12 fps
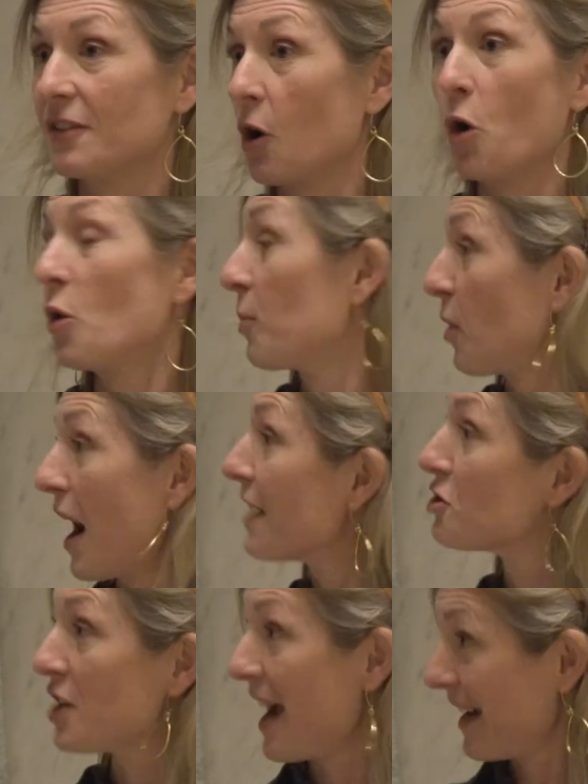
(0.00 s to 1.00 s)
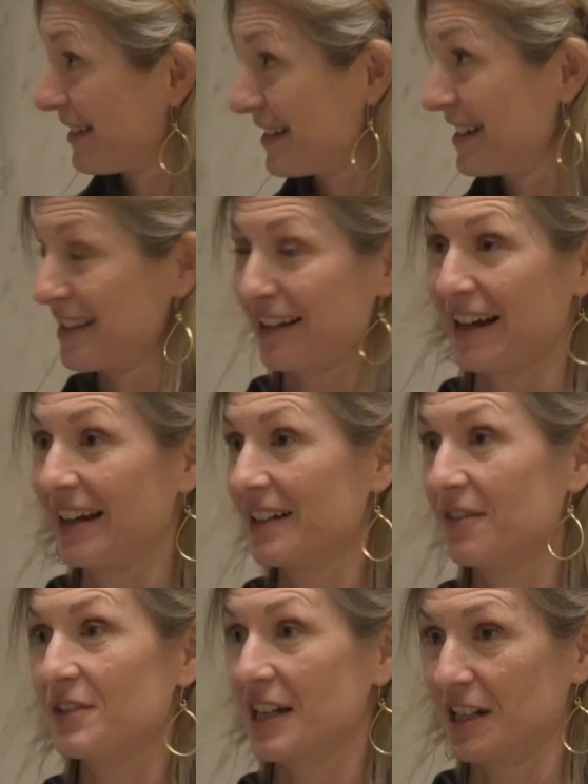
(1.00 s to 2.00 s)
the whole project is a
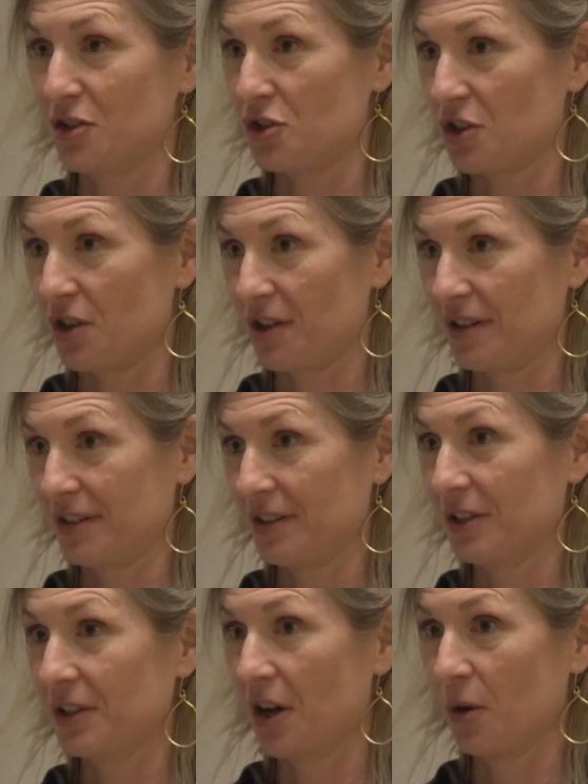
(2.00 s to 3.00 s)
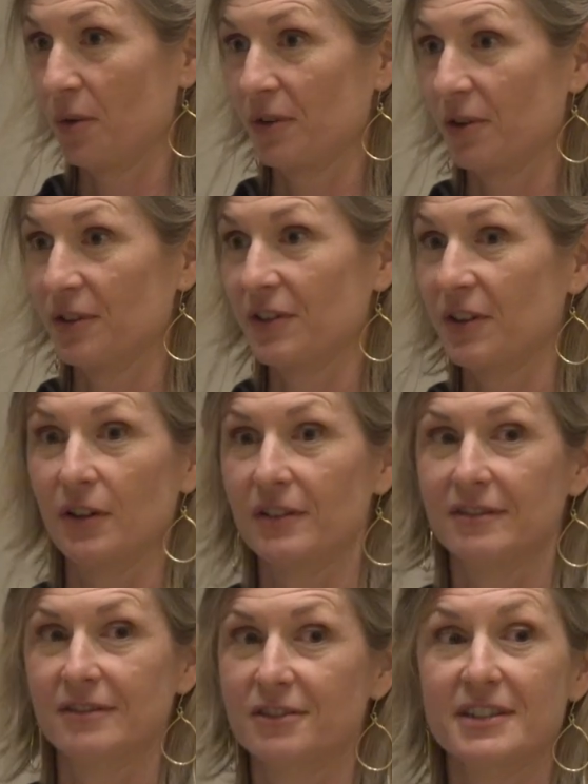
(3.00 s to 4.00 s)
kind of danger, or
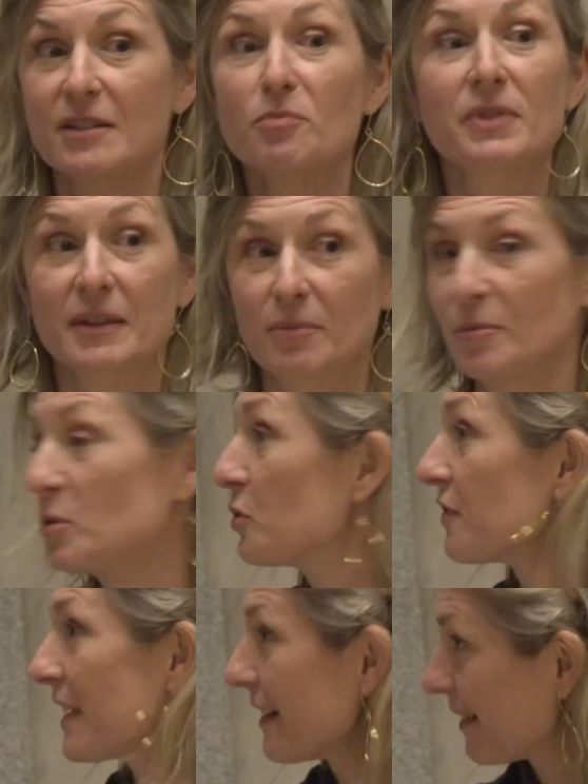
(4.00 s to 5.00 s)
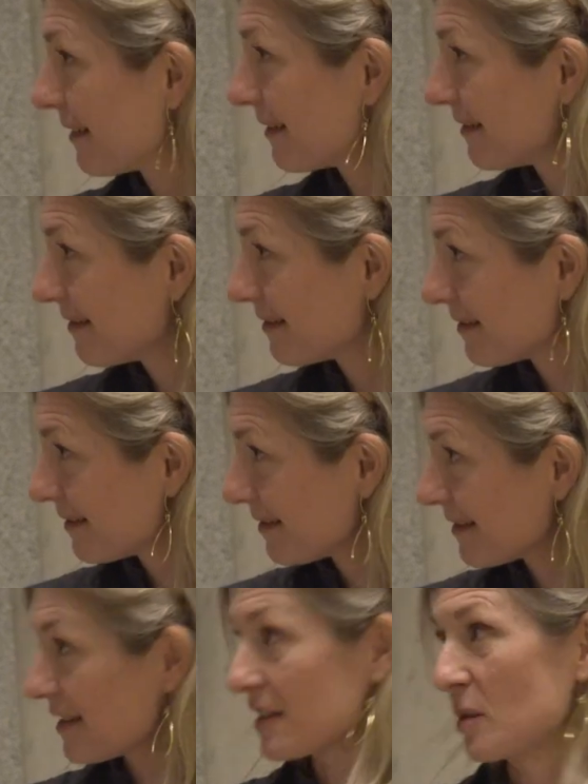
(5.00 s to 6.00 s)
simply moving
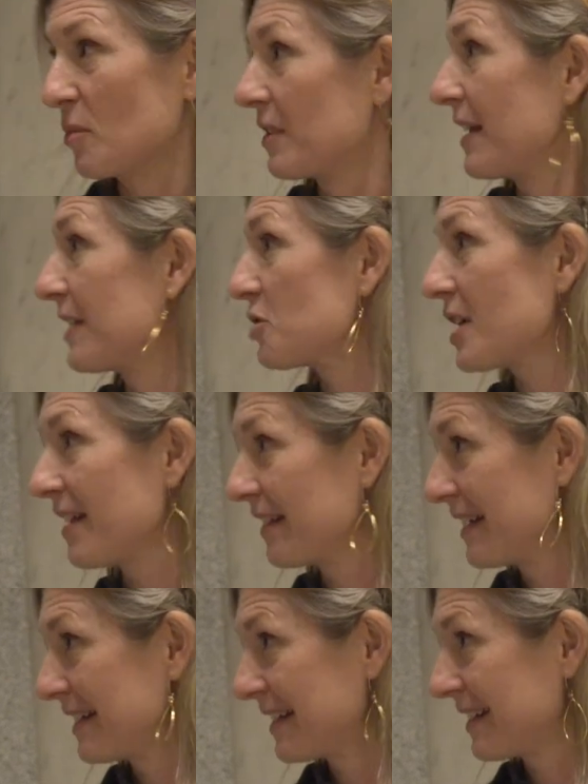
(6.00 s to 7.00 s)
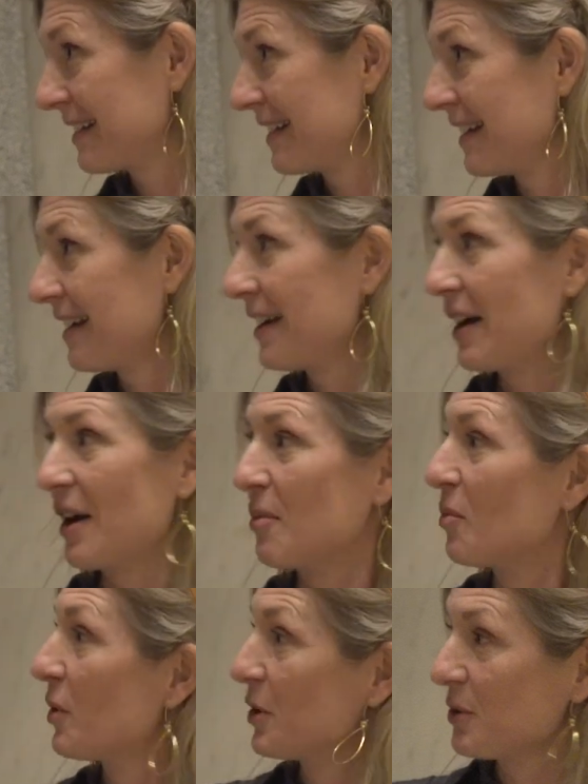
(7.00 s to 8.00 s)
to somewhere like Shetland,
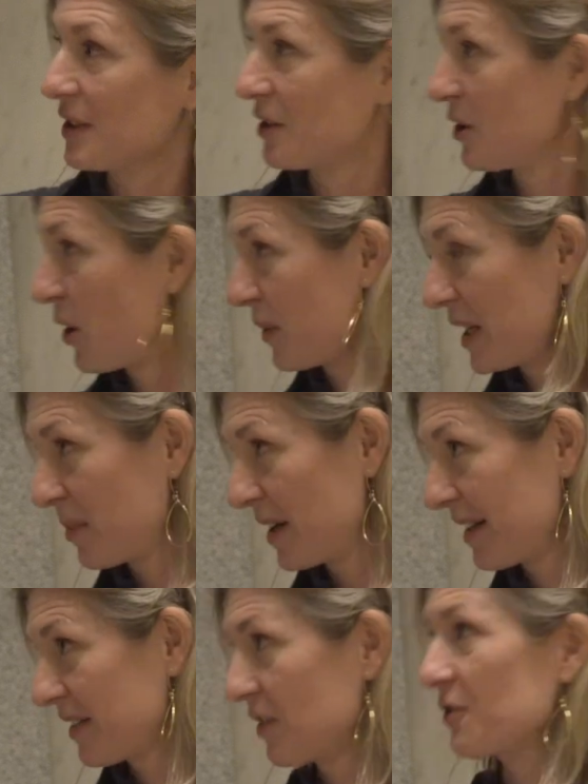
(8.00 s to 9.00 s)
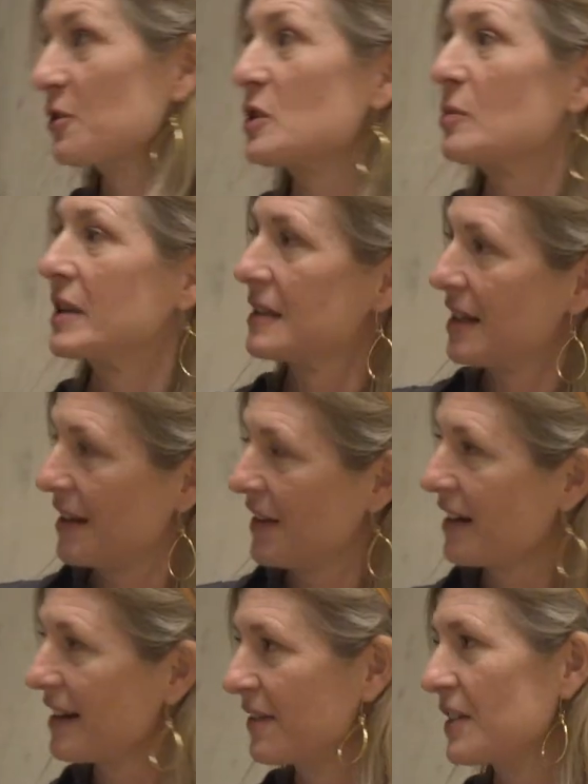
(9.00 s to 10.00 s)
where you didn't know anybody in the first place, and
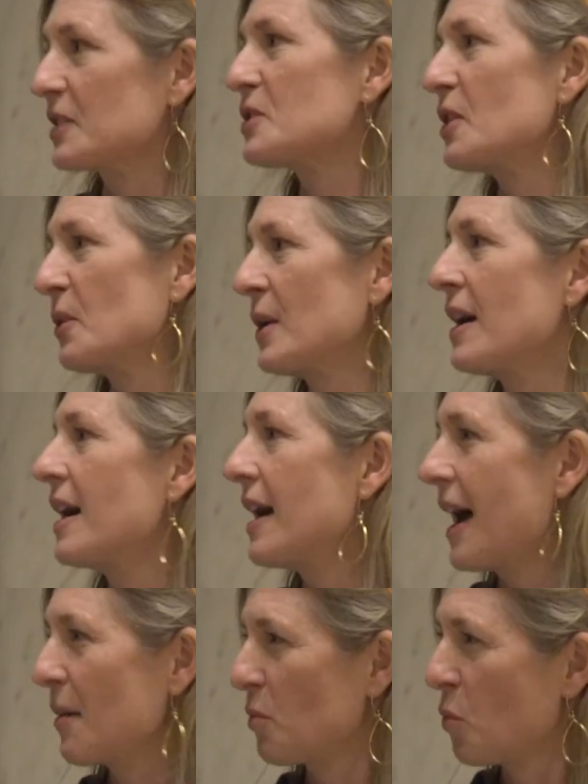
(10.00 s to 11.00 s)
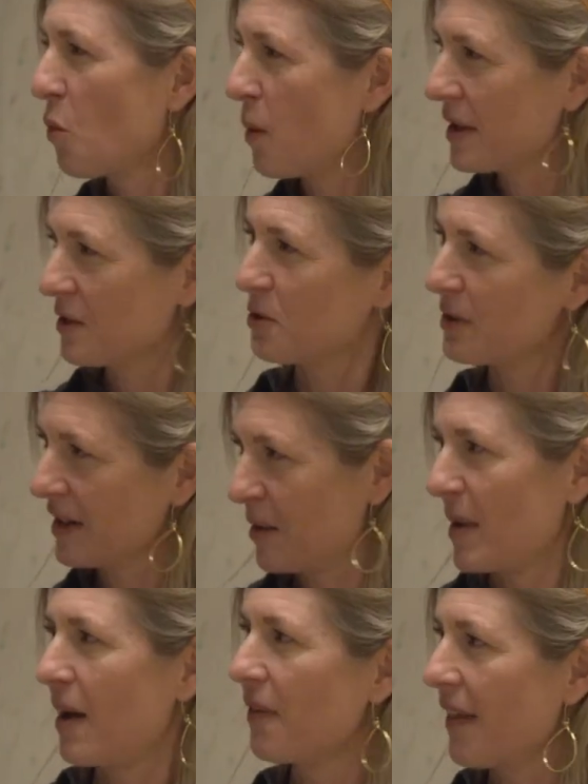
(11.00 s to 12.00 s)
that kind of thing. So I'm wondering
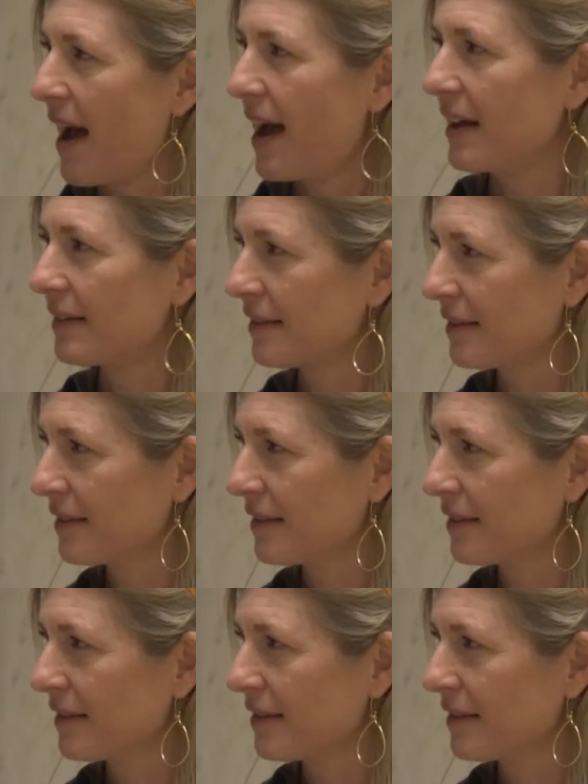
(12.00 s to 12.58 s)
about that